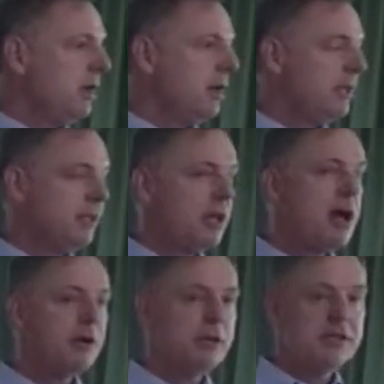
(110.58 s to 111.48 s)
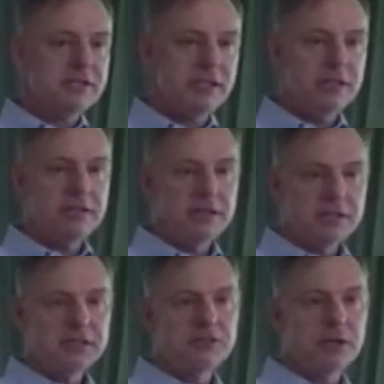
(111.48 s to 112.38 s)
Uh, and the Congress and
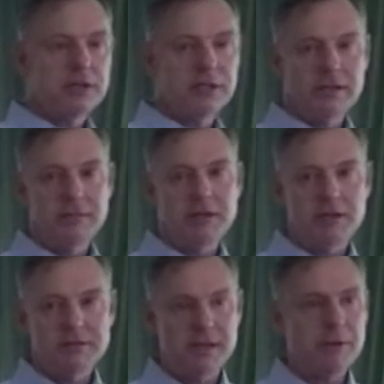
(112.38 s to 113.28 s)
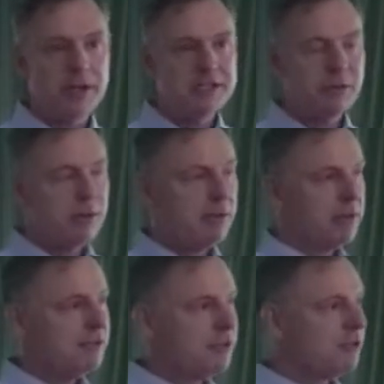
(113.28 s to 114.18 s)
struggling, you know, Democrats and
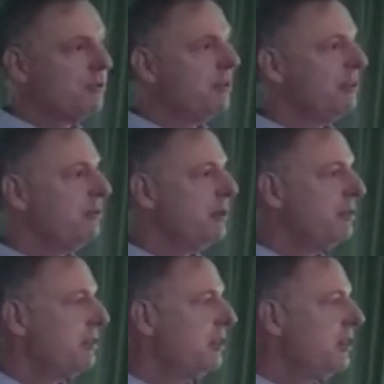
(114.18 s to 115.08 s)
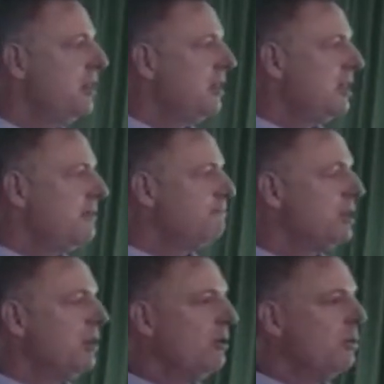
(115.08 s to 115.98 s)
Republicans are struggling with,
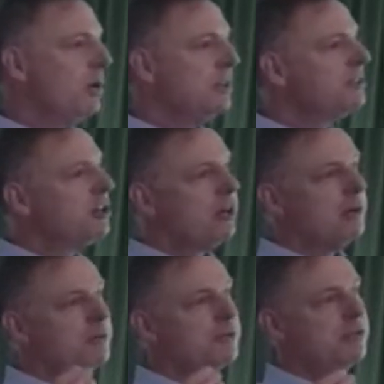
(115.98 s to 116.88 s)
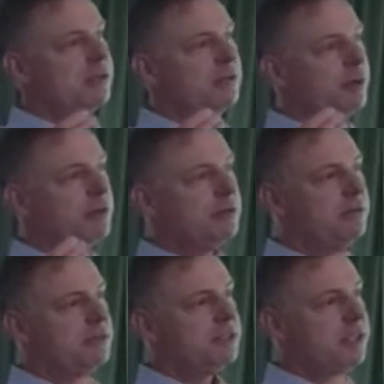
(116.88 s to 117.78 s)
you know, what terms we
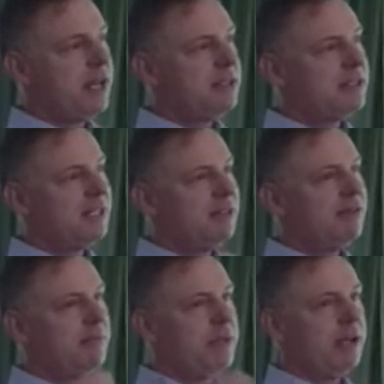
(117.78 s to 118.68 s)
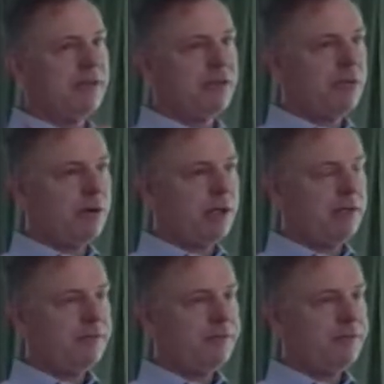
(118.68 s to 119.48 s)
would set to give up that authority.